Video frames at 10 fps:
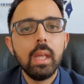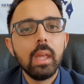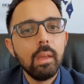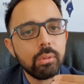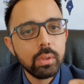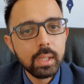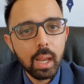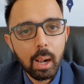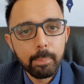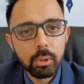If you need
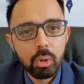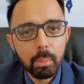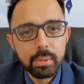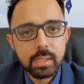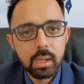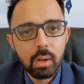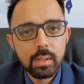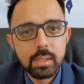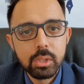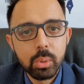help in your particular
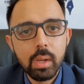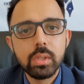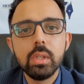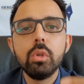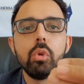situation,